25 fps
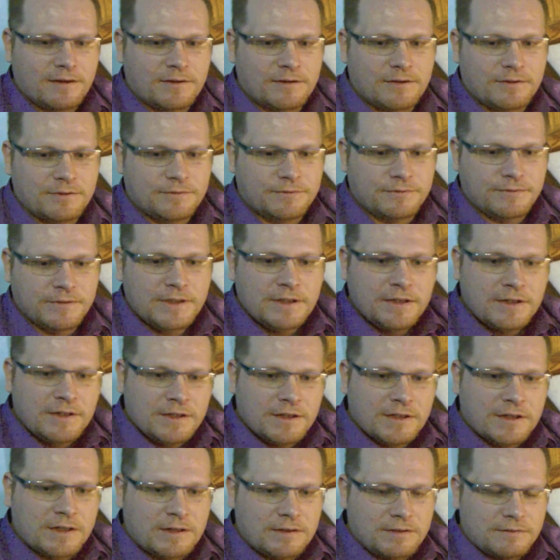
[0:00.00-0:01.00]

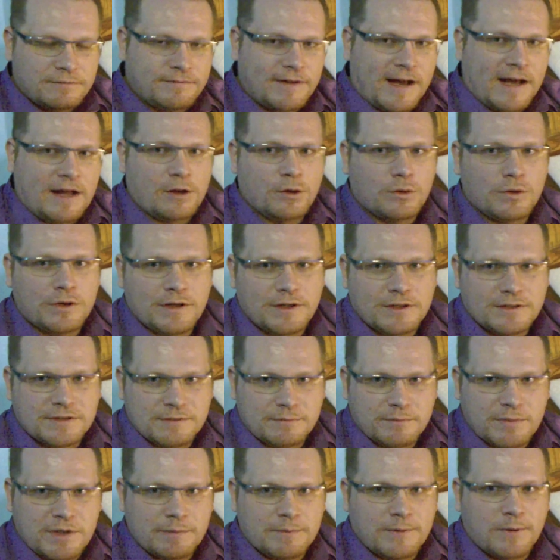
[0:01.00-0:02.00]
of followers
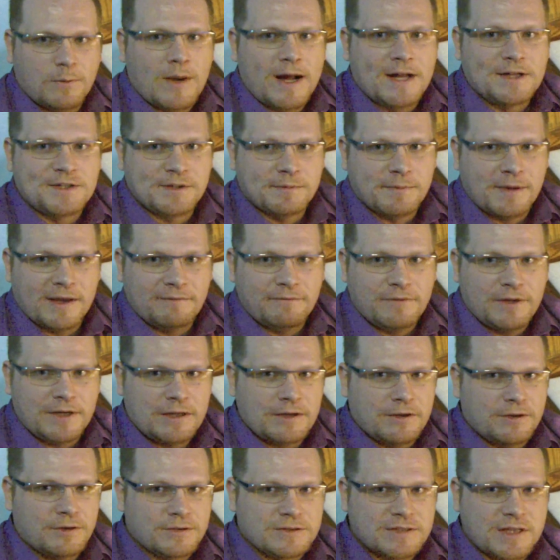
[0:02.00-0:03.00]
and people watching my
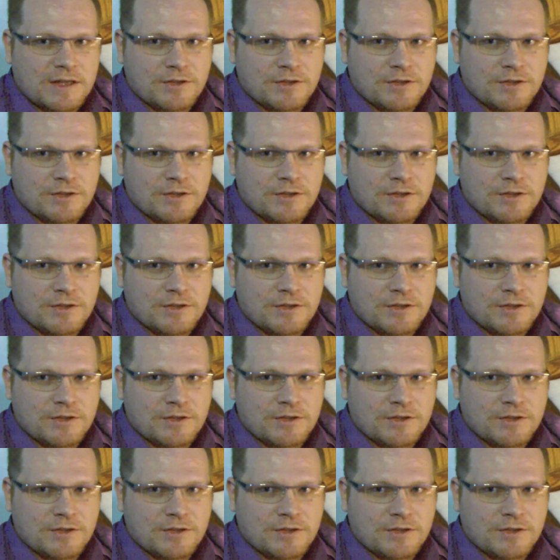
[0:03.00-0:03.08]
videos,